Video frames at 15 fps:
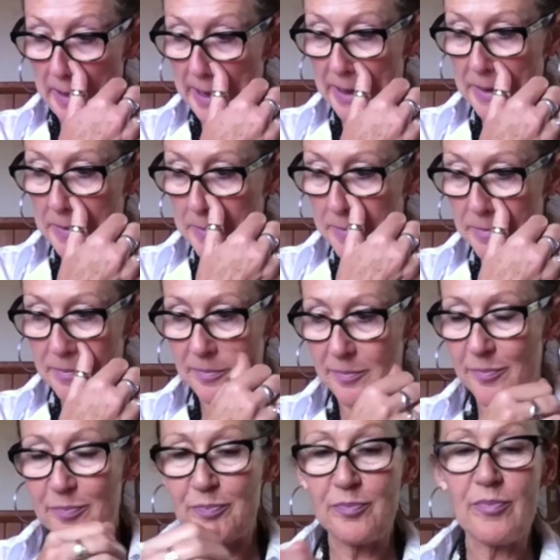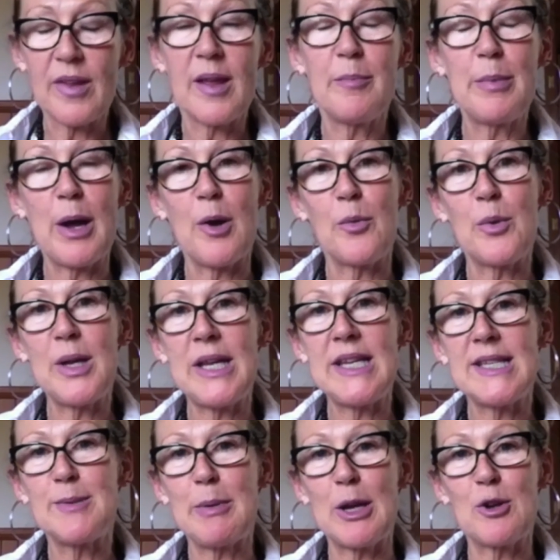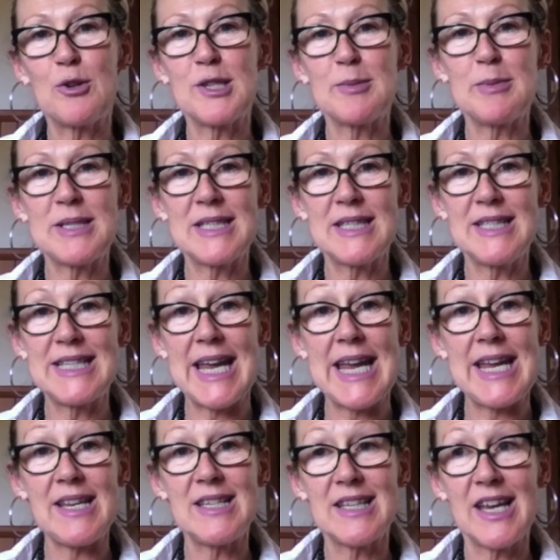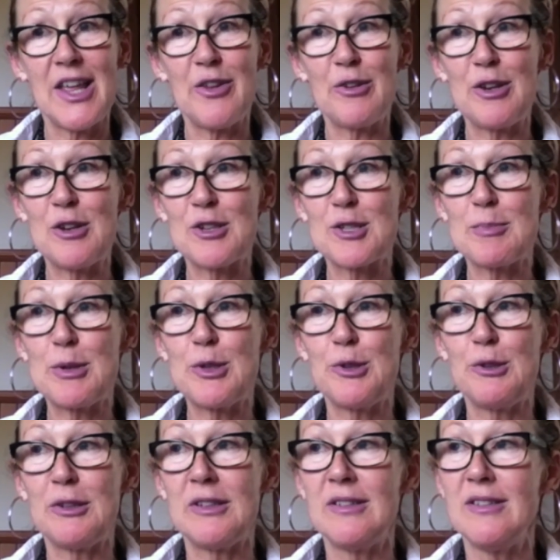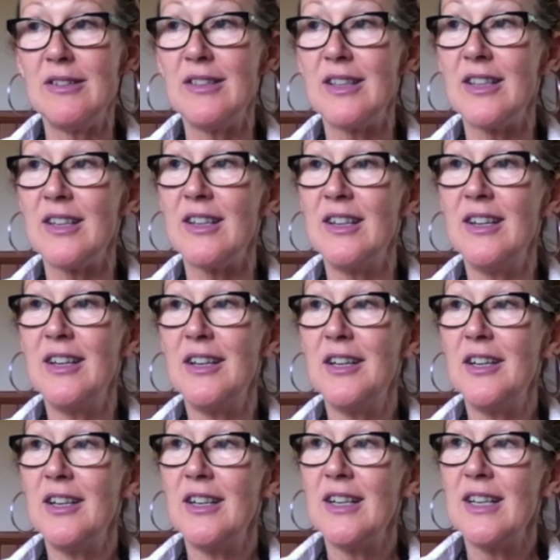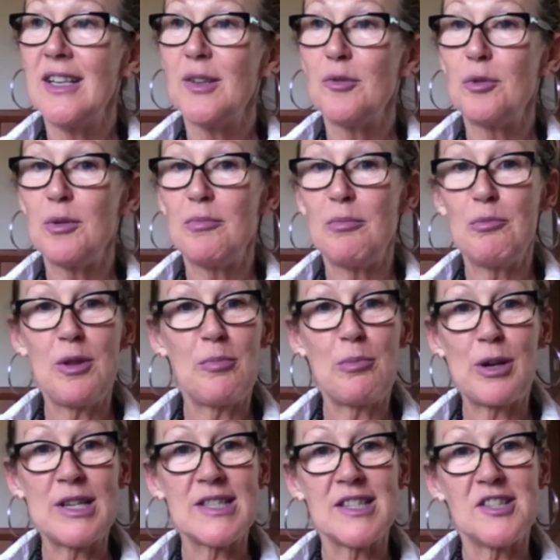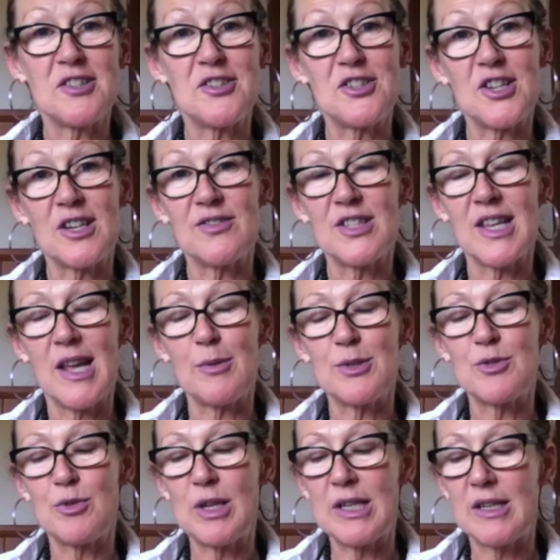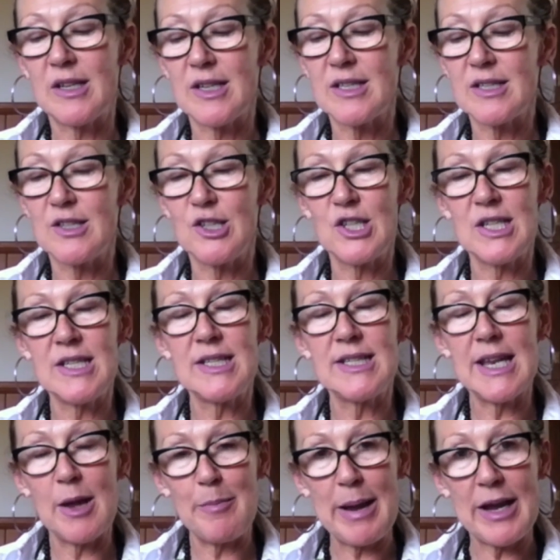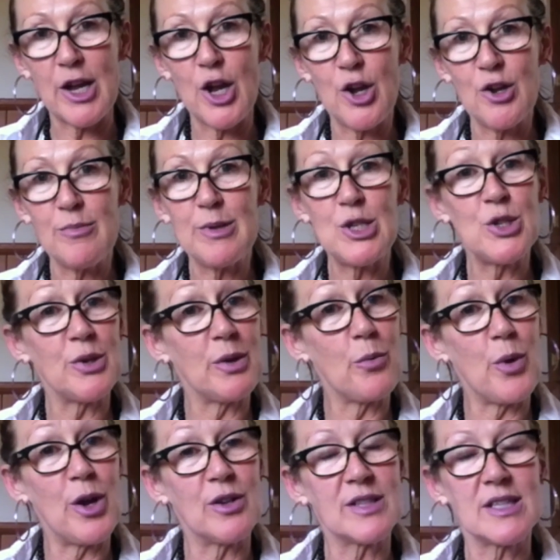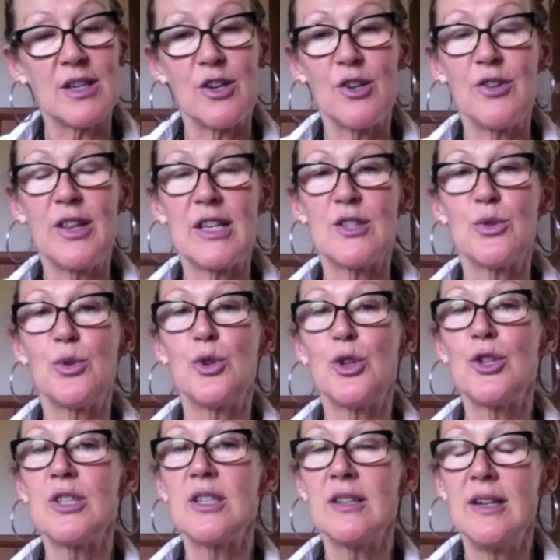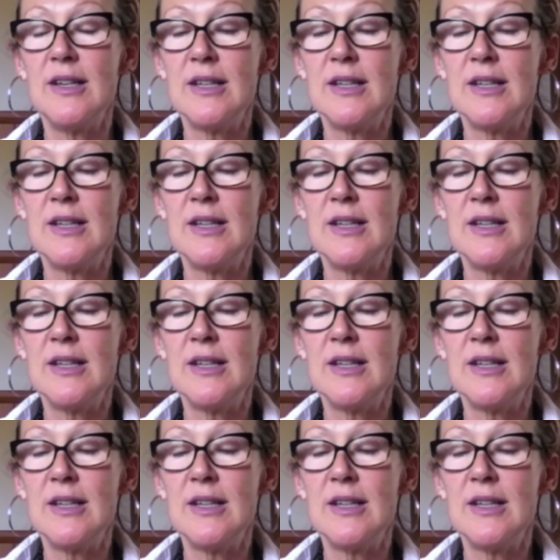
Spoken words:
But we spent Christmas Day together in hospital and with presents and stuff. So that was really nice. And she's now back home and doing well, so that's all good.